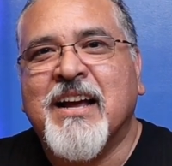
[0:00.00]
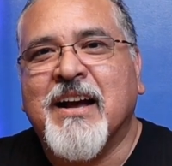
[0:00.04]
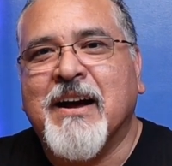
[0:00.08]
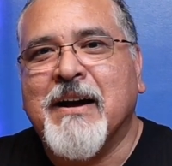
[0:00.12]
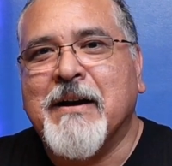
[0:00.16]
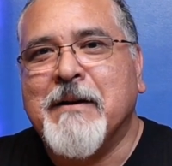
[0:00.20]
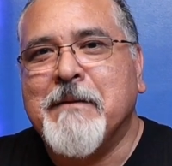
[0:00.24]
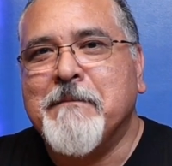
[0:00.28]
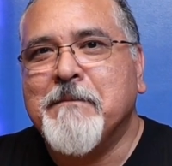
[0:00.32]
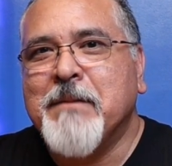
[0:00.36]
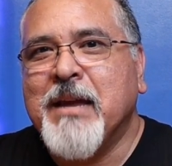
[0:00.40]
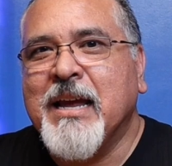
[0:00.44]

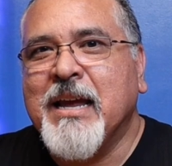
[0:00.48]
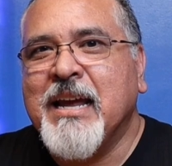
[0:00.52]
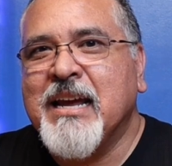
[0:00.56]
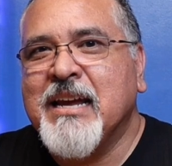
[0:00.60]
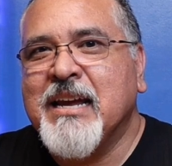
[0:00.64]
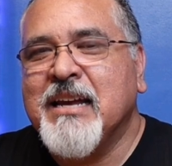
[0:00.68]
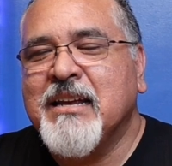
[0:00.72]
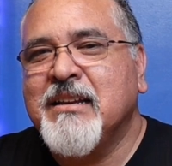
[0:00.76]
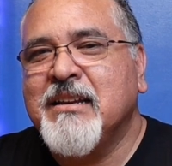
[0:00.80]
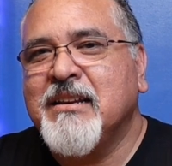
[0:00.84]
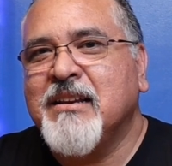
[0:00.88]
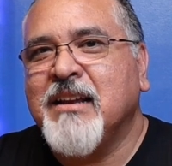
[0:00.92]

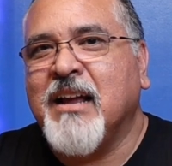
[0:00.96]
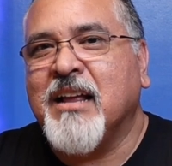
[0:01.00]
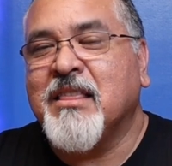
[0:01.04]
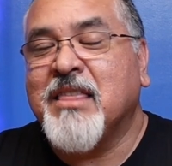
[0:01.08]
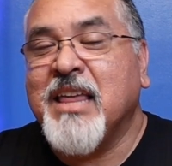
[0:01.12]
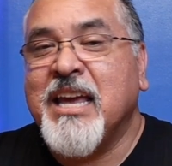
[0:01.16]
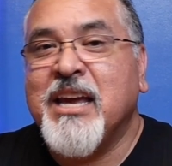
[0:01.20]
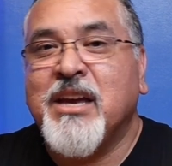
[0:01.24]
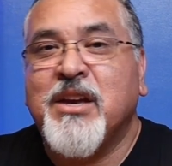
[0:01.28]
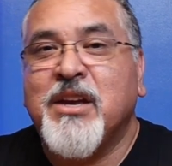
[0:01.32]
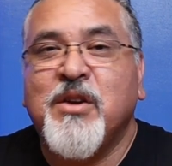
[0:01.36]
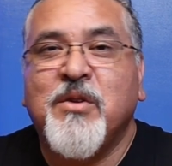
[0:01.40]
And
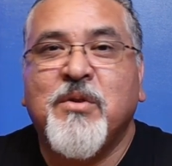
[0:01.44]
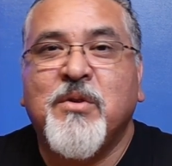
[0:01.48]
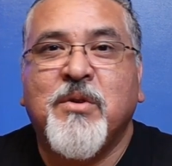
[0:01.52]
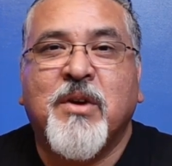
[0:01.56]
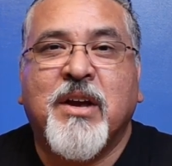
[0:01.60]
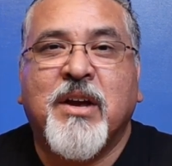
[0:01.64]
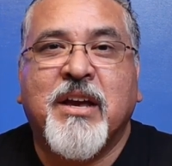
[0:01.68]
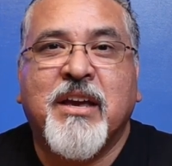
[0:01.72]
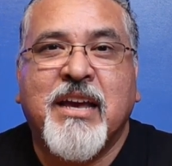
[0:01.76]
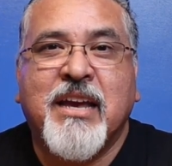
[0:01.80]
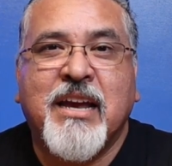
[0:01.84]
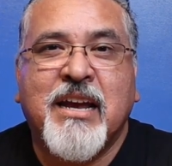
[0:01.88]
thank you
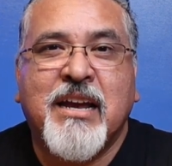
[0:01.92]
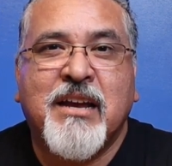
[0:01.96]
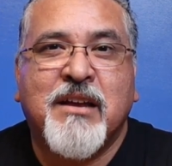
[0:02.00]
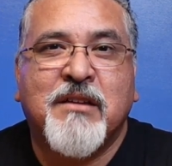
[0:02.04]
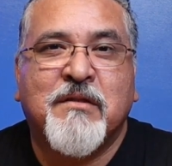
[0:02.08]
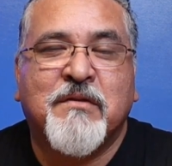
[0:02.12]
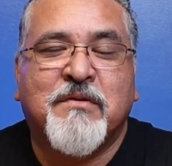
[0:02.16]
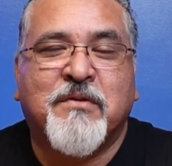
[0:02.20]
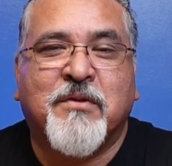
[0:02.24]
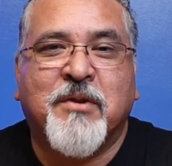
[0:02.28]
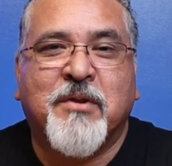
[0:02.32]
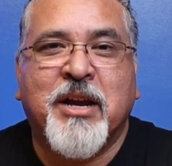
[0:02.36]

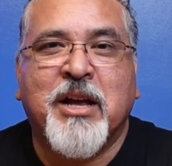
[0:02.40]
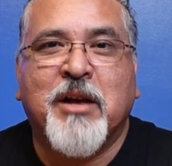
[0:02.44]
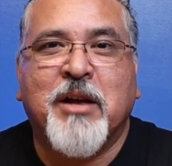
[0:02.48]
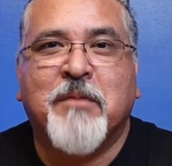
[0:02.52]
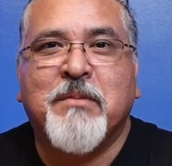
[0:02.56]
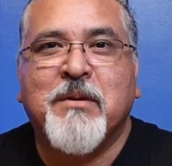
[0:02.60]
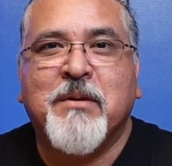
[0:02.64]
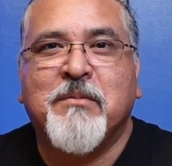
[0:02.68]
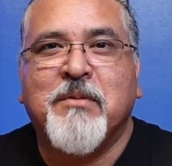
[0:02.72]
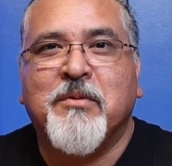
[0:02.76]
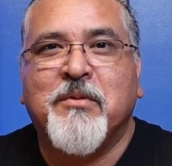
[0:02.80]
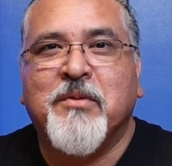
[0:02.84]
again for
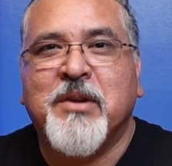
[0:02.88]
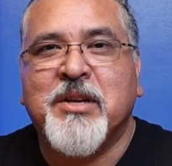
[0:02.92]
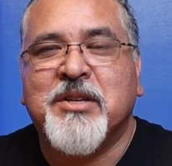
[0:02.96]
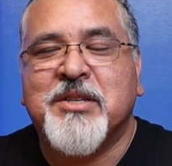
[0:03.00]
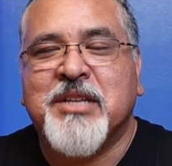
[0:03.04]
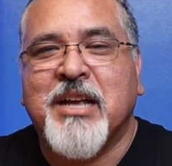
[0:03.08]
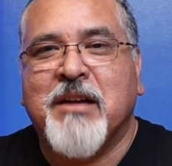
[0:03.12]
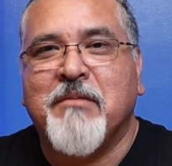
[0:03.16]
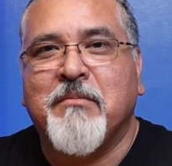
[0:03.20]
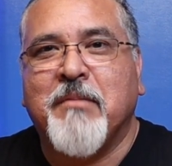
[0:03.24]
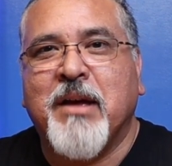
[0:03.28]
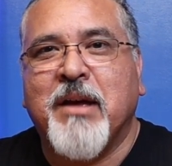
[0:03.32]
helping me reach
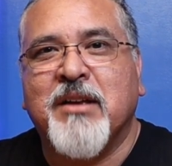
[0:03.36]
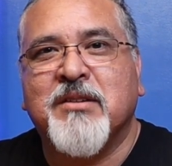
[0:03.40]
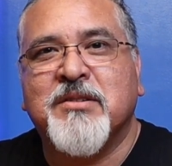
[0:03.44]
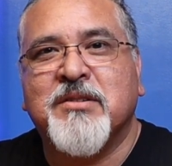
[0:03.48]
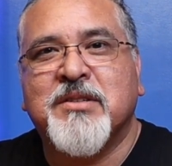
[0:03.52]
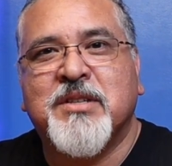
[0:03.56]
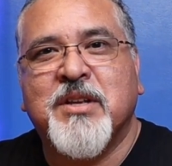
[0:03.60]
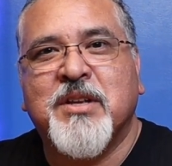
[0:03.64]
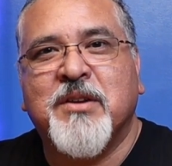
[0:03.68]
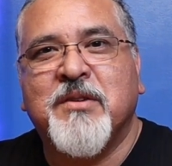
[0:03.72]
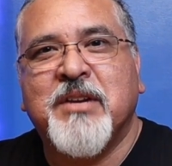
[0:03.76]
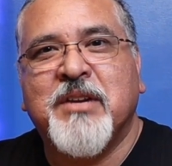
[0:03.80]
that
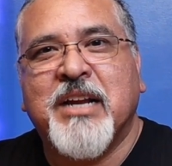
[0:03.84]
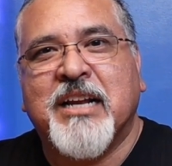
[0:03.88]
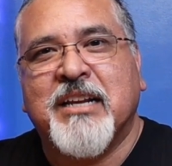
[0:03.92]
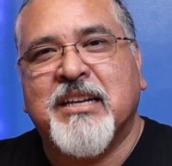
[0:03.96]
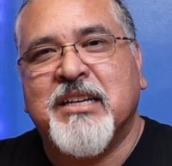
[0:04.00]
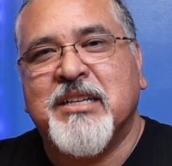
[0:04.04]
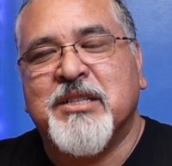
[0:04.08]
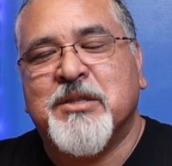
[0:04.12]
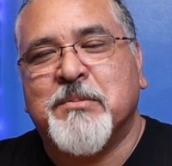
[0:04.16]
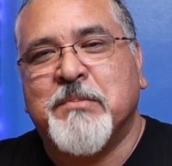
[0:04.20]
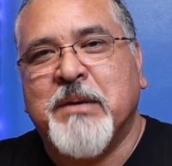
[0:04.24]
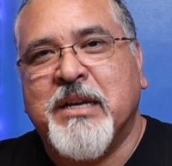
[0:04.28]
milestone, at
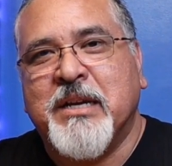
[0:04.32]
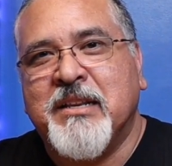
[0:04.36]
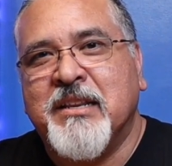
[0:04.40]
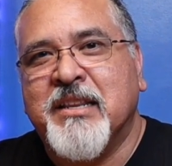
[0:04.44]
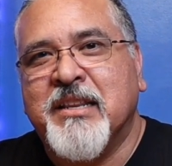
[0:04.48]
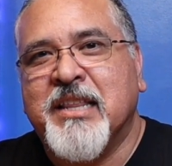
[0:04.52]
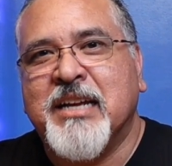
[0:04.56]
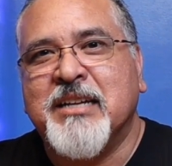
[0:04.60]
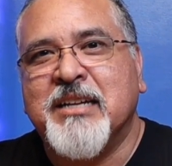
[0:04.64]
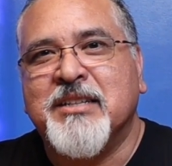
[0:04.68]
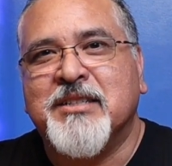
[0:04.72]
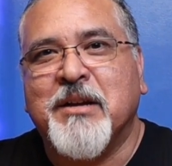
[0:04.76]
least speeding
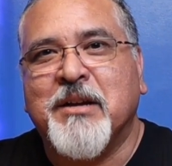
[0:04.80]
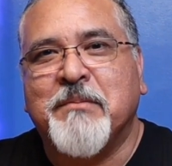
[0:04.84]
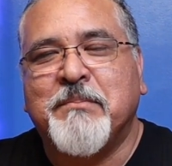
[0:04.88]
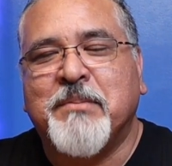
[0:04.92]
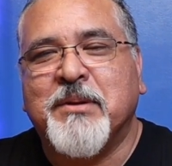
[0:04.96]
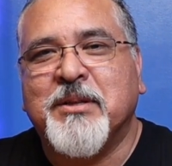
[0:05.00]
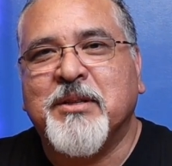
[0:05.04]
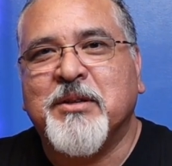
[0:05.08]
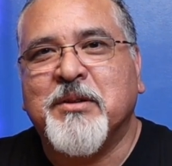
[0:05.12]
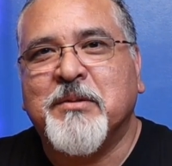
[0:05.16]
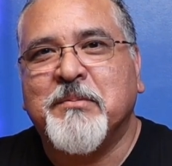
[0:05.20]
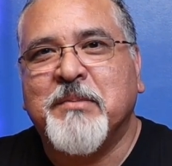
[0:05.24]
things up
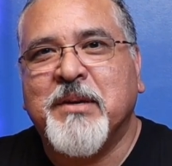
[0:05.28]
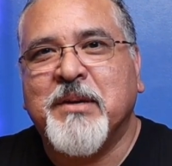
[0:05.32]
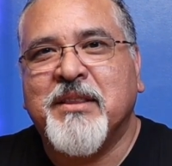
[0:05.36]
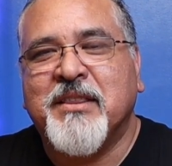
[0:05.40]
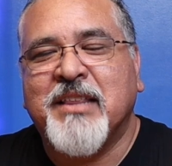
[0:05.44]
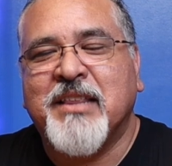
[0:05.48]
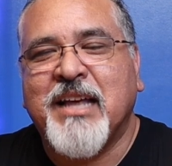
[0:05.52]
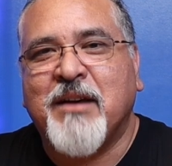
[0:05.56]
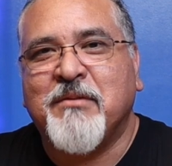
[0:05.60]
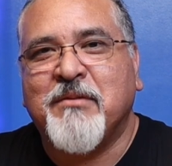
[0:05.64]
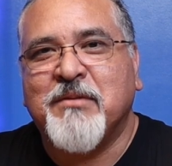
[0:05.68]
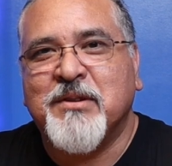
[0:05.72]
a little
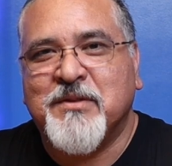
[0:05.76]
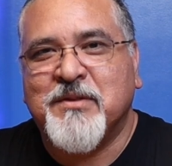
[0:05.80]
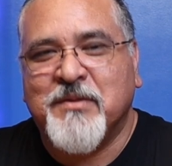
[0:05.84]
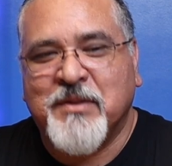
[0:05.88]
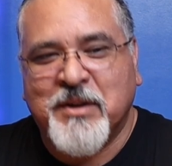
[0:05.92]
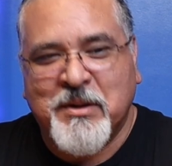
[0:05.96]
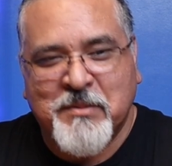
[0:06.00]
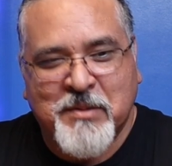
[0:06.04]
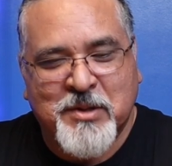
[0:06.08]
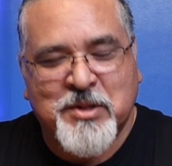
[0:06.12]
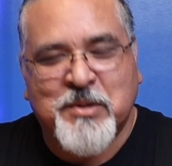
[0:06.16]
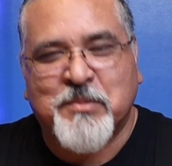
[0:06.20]
bit. That was
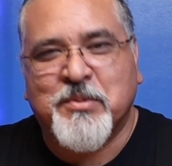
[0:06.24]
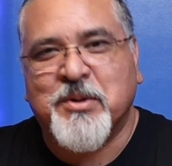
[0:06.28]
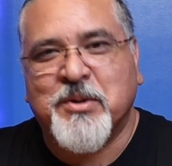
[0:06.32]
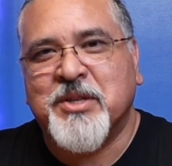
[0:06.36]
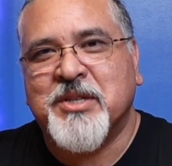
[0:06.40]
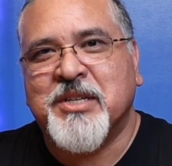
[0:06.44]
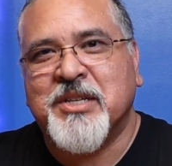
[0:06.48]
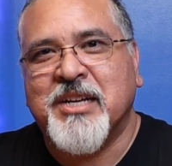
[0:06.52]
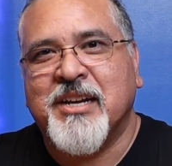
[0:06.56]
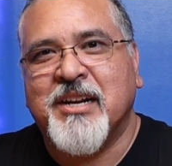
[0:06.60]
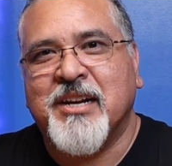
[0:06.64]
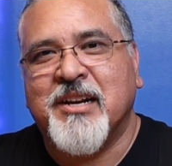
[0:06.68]
very much
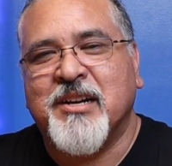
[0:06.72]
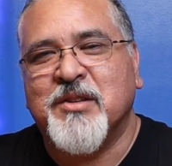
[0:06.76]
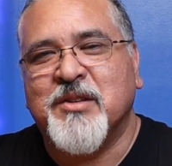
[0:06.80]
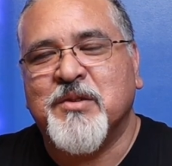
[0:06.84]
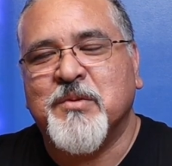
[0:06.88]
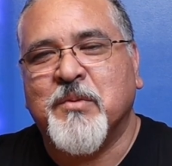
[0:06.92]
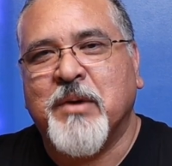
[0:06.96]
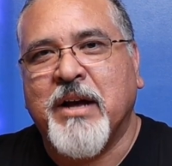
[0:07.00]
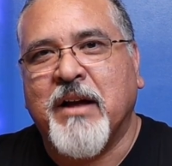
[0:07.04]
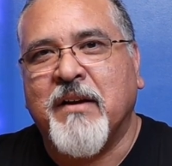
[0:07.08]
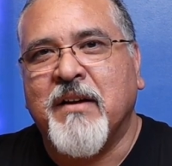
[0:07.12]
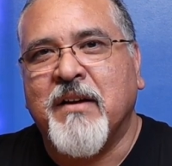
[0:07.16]
appreciated
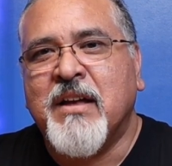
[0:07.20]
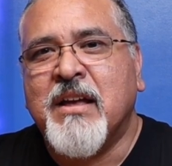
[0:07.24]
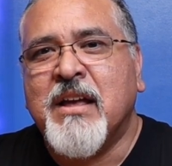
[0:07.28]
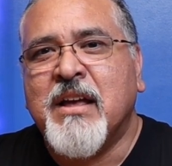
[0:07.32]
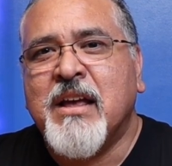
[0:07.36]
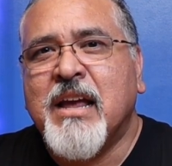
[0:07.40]
as well.